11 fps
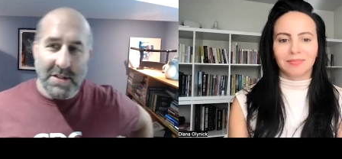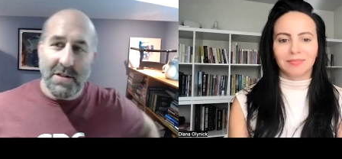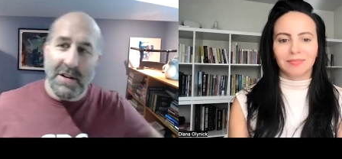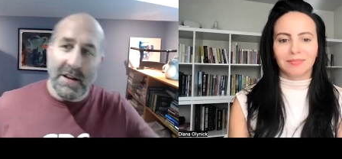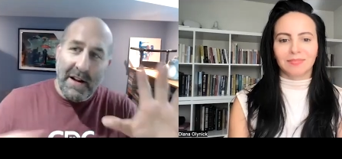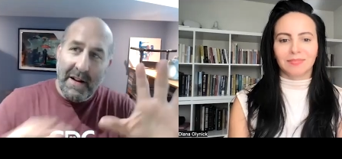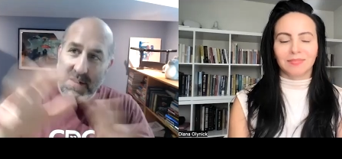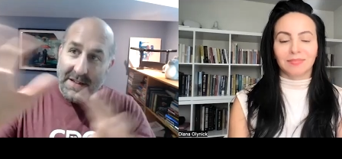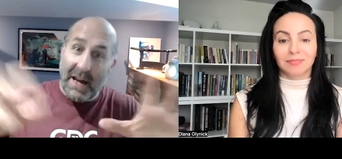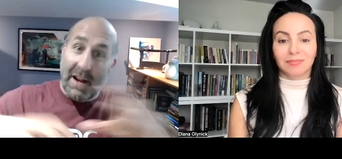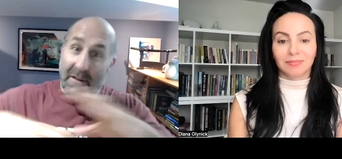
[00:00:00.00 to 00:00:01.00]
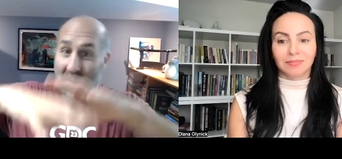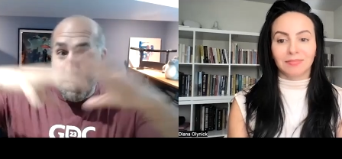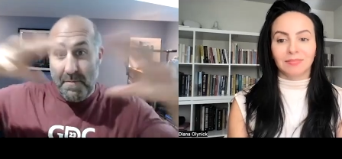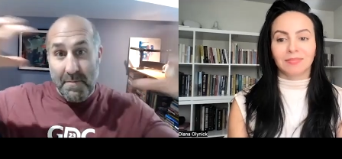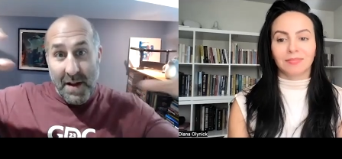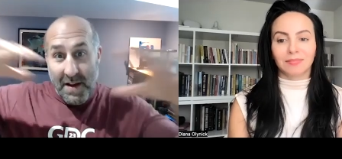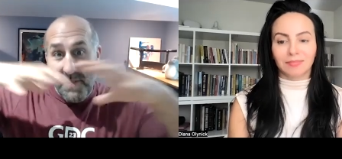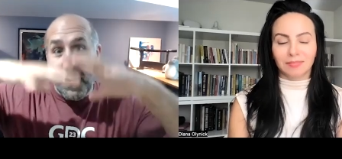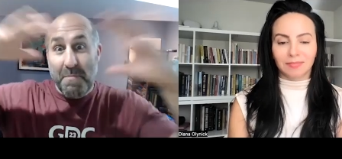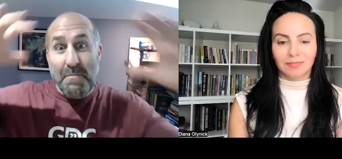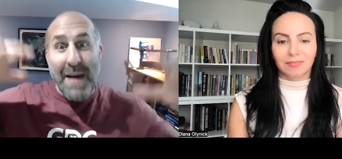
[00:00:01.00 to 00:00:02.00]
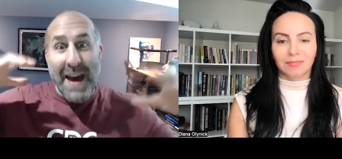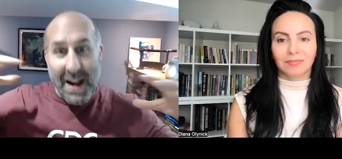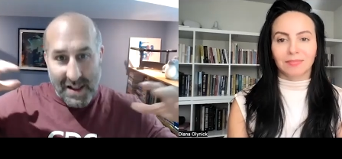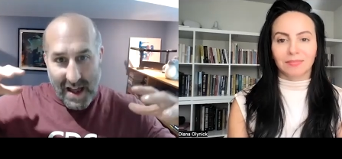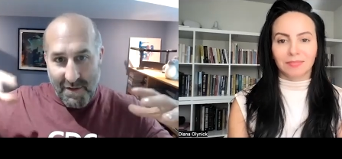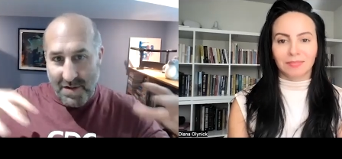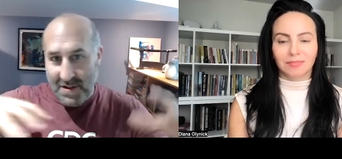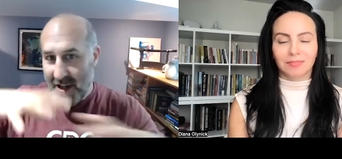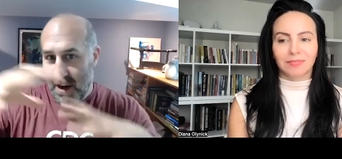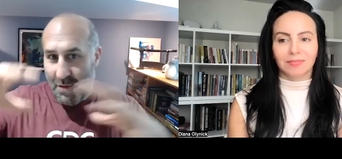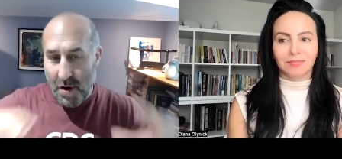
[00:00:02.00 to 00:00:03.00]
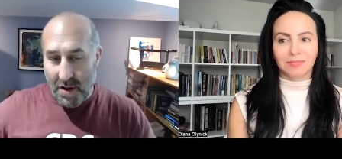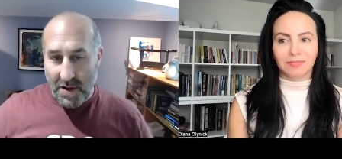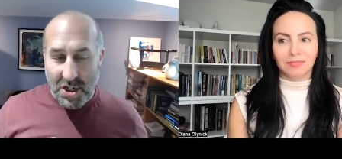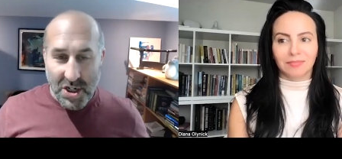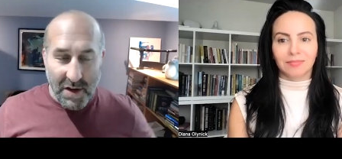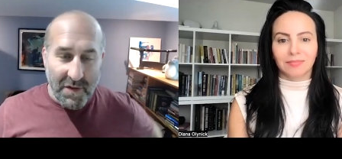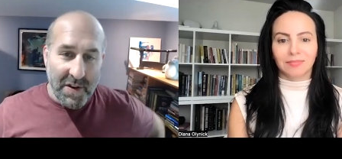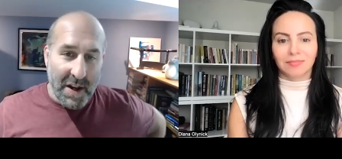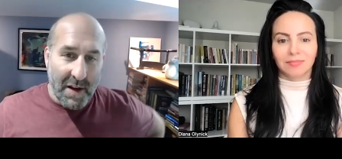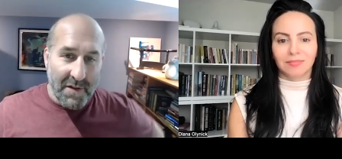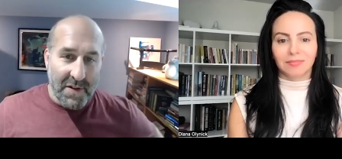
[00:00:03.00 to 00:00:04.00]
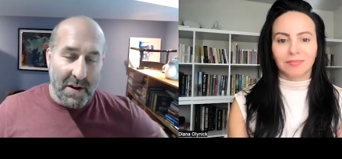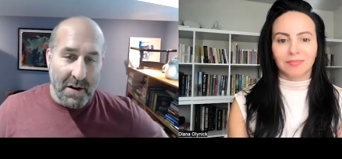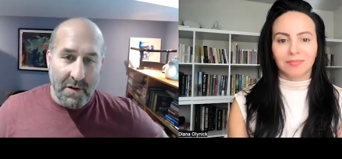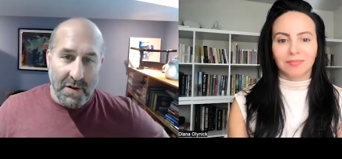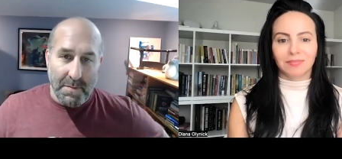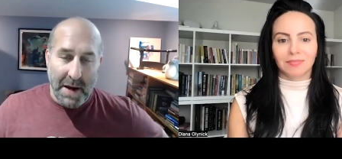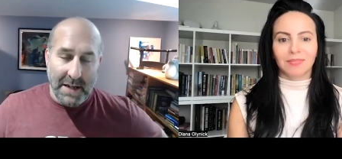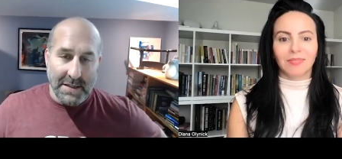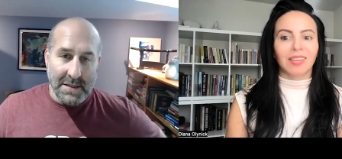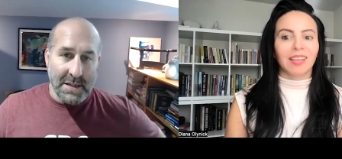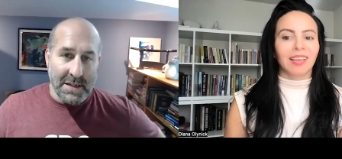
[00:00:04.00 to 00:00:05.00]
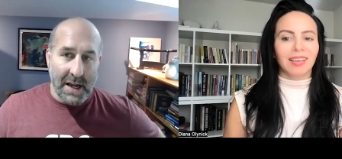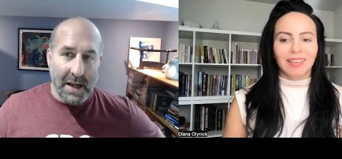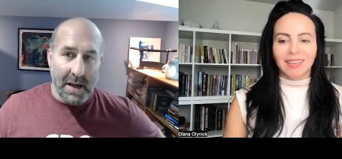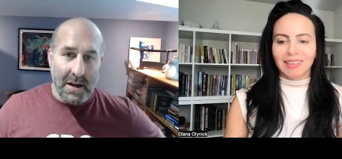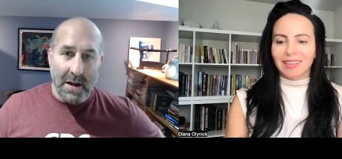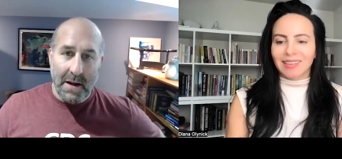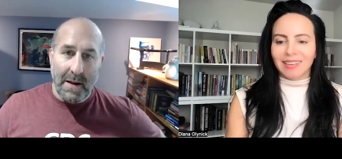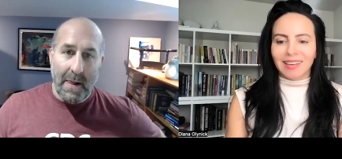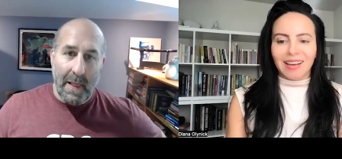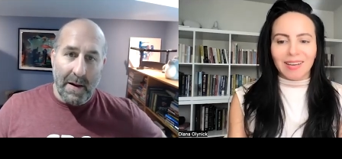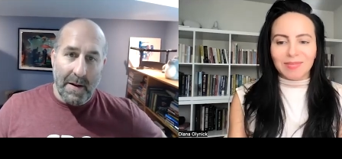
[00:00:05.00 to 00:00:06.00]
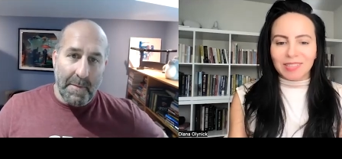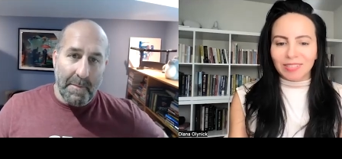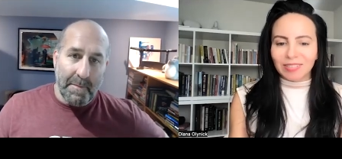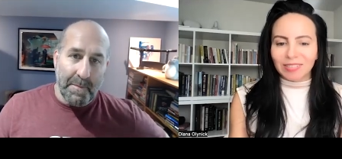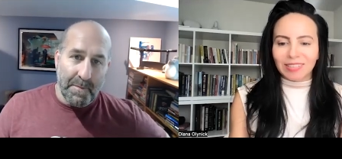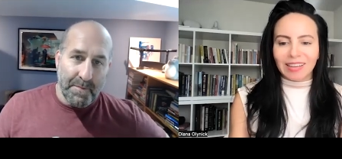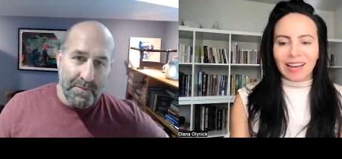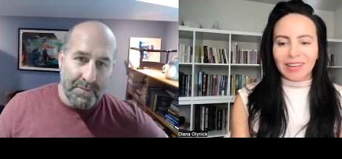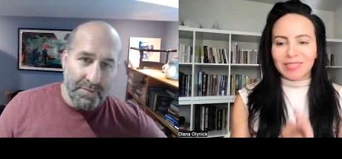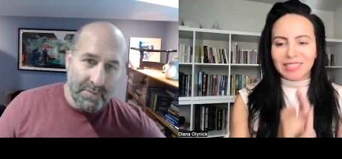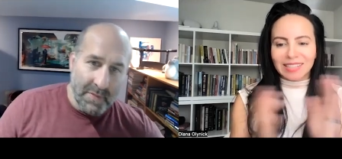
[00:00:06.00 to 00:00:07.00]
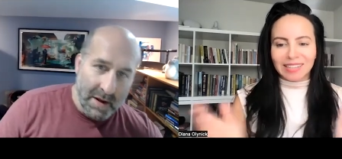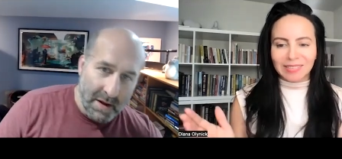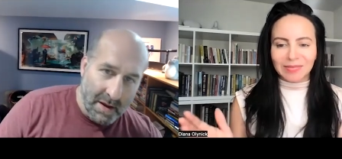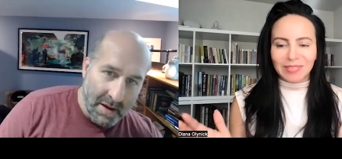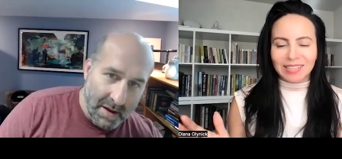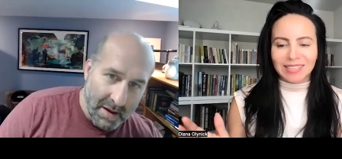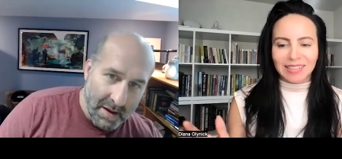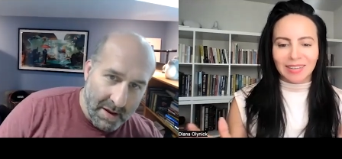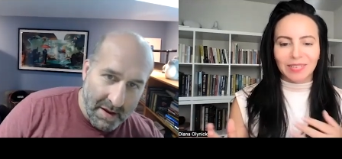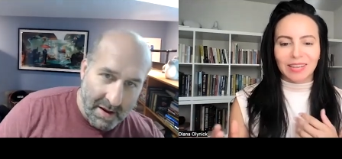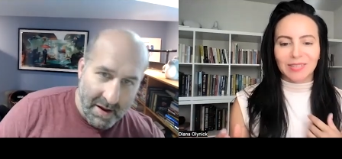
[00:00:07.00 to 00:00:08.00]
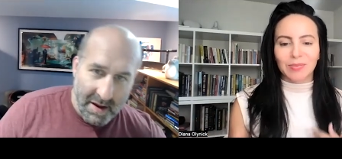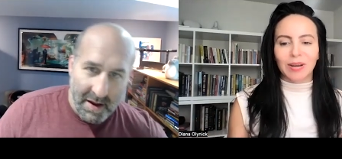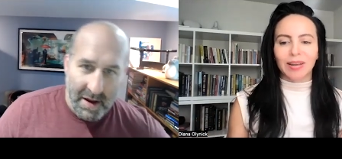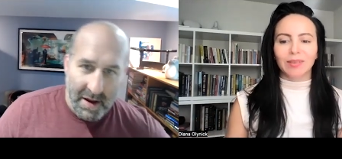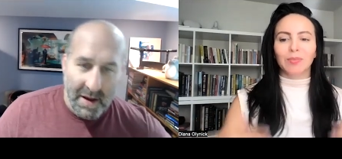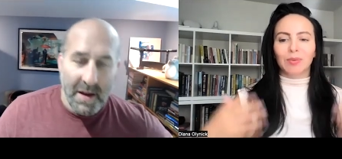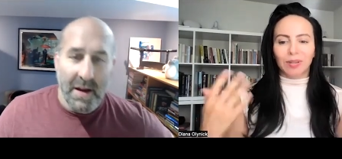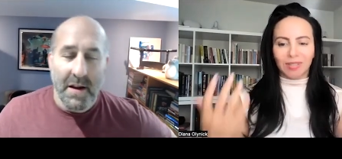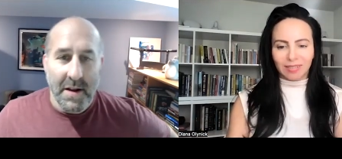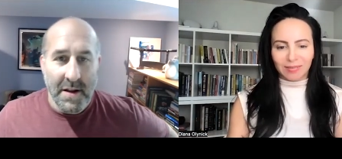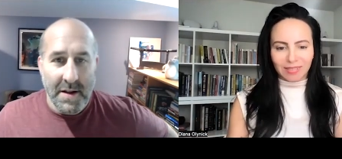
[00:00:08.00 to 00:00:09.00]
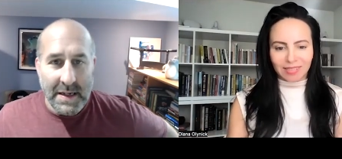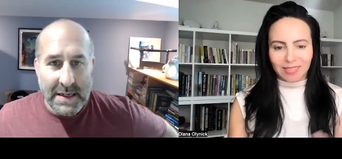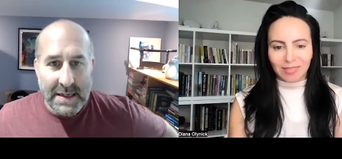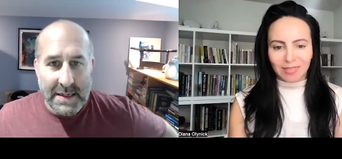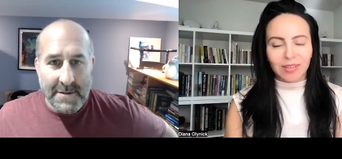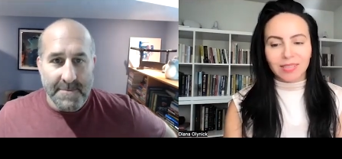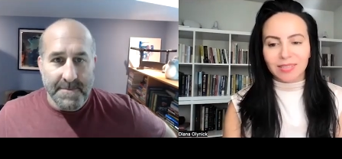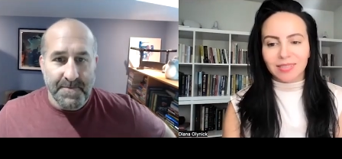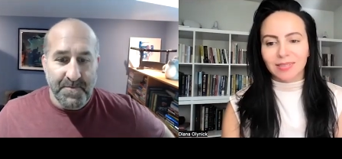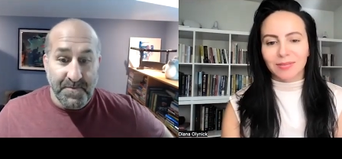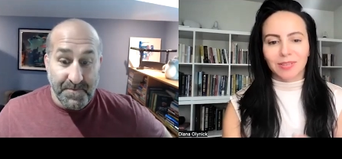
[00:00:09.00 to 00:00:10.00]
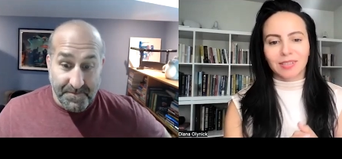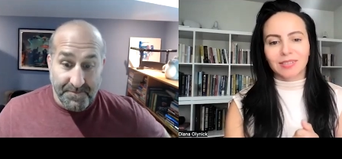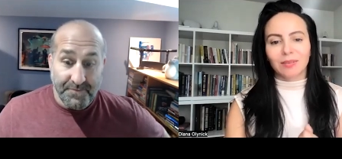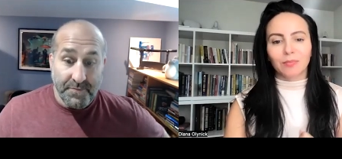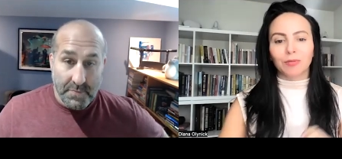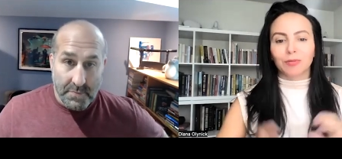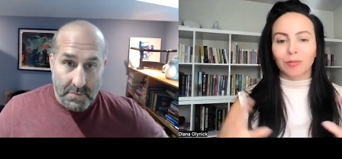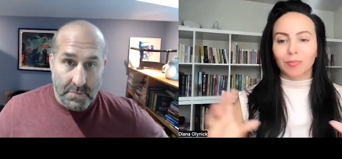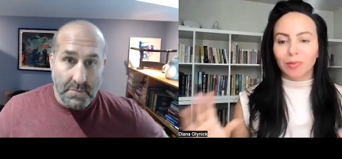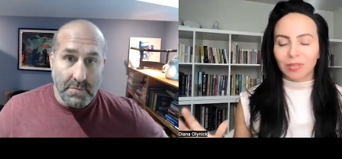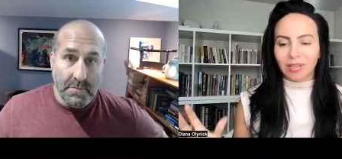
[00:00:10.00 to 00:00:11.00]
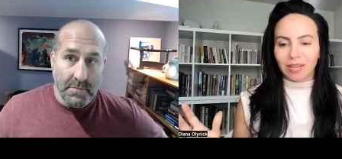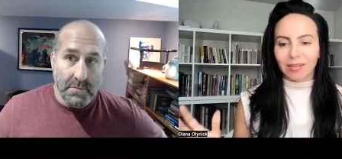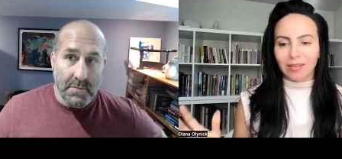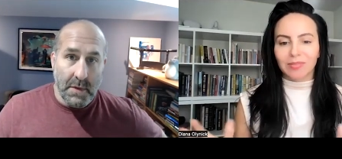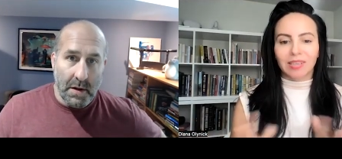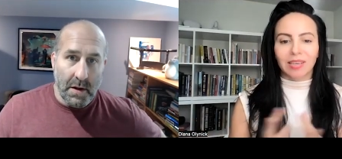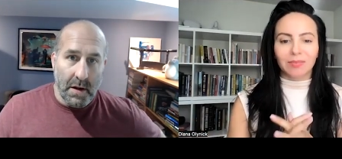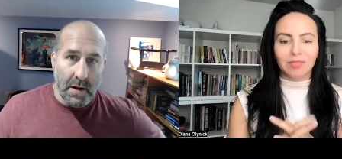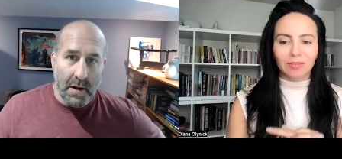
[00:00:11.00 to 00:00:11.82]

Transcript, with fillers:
Speaker 1: So that this is at a very very meta level is kind of one of the shifts that I've seen over the past uh, decade.
Speaker 2: Absolutely. I've seen it myself as well, working with the students, for example, from boot camps, game